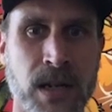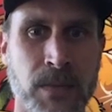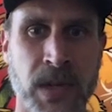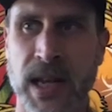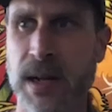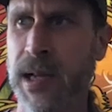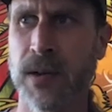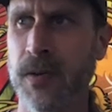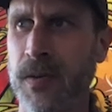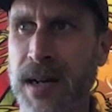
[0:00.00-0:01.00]
But then I'm like,
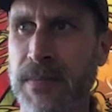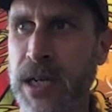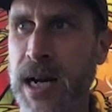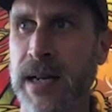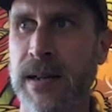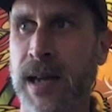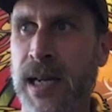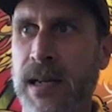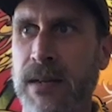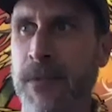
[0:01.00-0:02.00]
well, what up, God?
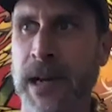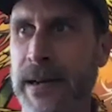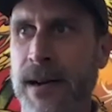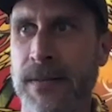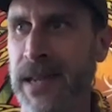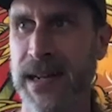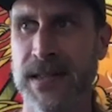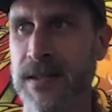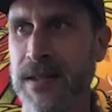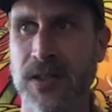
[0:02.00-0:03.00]
Like right now I'm
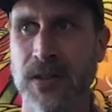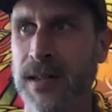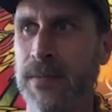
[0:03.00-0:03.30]
dancing in this club